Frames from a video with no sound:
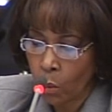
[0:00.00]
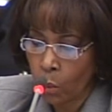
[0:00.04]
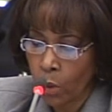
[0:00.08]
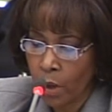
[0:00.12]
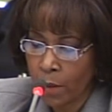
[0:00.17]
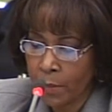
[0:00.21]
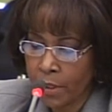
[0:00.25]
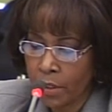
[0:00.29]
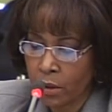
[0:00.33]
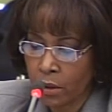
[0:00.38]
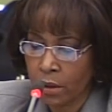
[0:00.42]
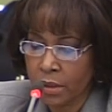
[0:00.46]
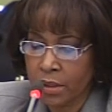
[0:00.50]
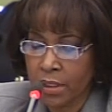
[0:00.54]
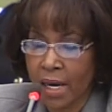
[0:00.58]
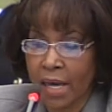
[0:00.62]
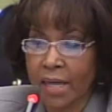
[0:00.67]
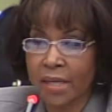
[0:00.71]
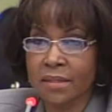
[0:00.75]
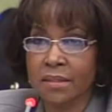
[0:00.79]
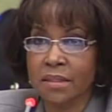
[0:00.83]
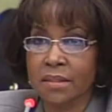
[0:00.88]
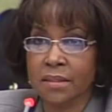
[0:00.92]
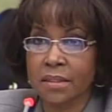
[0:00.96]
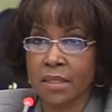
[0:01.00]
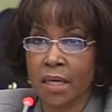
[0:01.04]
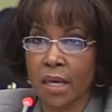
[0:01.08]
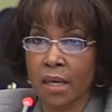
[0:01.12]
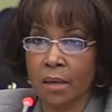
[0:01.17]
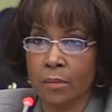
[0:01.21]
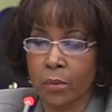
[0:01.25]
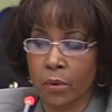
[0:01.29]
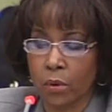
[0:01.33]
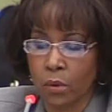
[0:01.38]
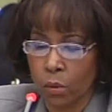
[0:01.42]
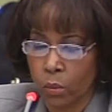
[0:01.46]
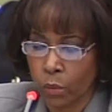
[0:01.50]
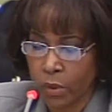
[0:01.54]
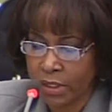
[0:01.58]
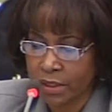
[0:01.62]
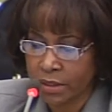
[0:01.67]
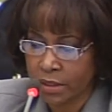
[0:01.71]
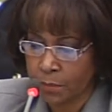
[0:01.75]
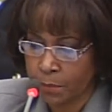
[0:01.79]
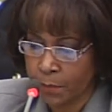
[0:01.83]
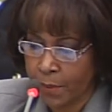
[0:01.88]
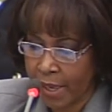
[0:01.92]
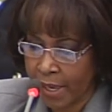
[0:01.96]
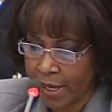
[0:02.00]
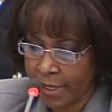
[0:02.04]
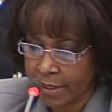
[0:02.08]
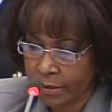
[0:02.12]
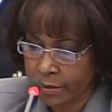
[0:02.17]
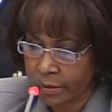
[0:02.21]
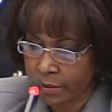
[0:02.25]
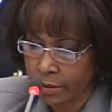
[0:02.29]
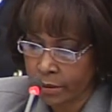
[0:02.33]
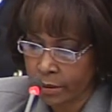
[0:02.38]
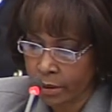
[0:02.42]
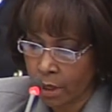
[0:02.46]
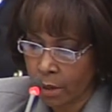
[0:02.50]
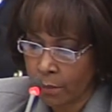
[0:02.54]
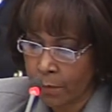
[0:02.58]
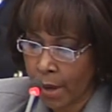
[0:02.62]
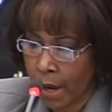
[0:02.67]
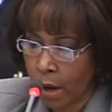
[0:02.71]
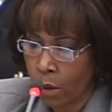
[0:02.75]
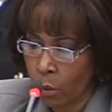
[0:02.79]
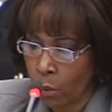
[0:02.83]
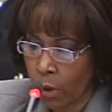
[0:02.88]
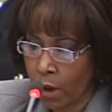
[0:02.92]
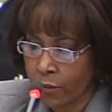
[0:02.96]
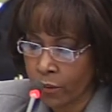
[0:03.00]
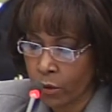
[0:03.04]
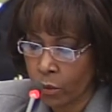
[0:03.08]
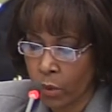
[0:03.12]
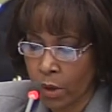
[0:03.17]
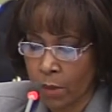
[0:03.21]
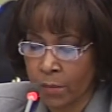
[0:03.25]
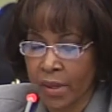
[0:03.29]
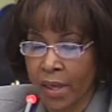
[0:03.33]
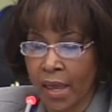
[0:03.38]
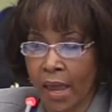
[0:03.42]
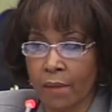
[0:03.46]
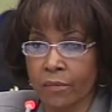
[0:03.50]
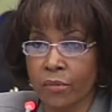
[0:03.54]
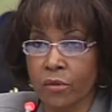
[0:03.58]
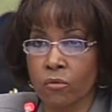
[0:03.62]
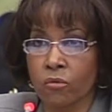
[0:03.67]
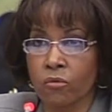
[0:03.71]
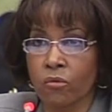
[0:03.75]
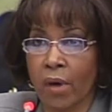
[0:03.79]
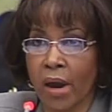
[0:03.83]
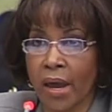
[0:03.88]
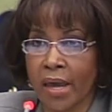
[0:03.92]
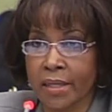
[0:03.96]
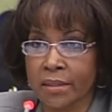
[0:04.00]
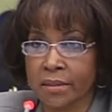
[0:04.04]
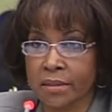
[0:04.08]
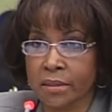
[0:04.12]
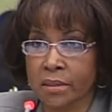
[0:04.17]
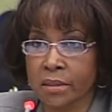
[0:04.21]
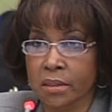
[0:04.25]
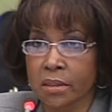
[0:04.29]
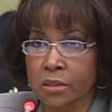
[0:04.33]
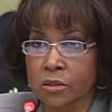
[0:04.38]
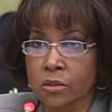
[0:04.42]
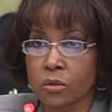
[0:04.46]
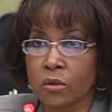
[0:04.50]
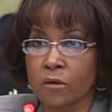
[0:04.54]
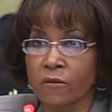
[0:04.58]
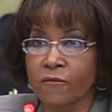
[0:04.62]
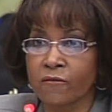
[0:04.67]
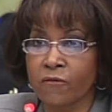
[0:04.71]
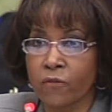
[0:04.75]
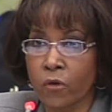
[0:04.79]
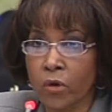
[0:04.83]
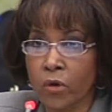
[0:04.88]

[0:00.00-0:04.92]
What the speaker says: When women are not at the table, we debate about whether women have the right to